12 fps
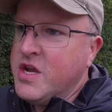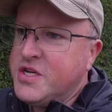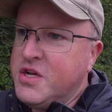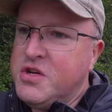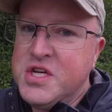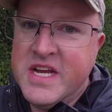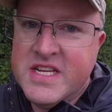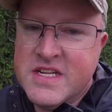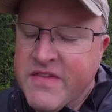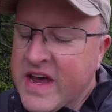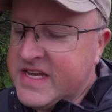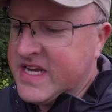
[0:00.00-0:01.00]
2 sheets of
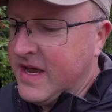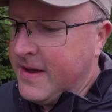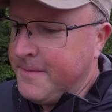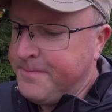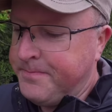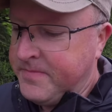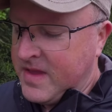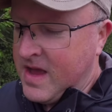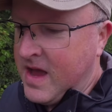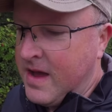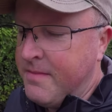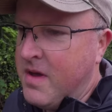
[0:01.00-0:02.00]
it,
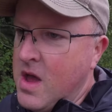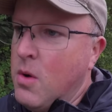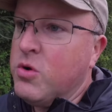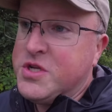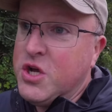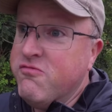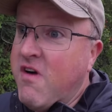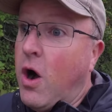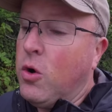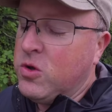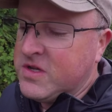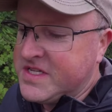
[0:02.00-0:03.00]
or 2
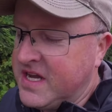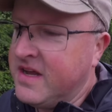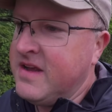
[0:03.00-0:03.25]
rolls.